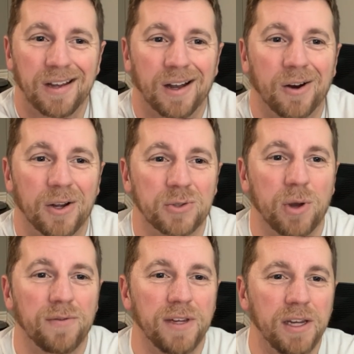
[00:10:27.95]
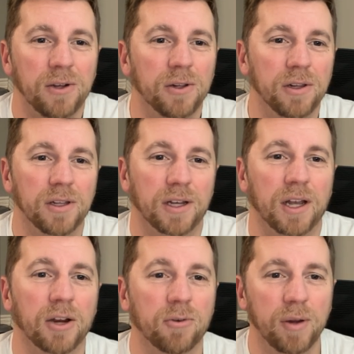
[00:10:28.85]
All right, so I have Eagle,
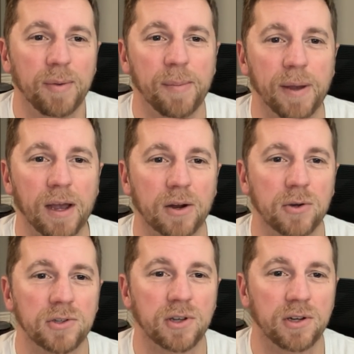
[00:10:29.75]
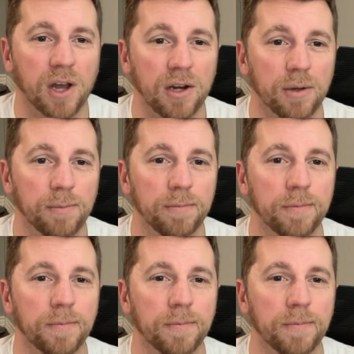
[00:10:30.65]
Green Bay Packers, Tottenham,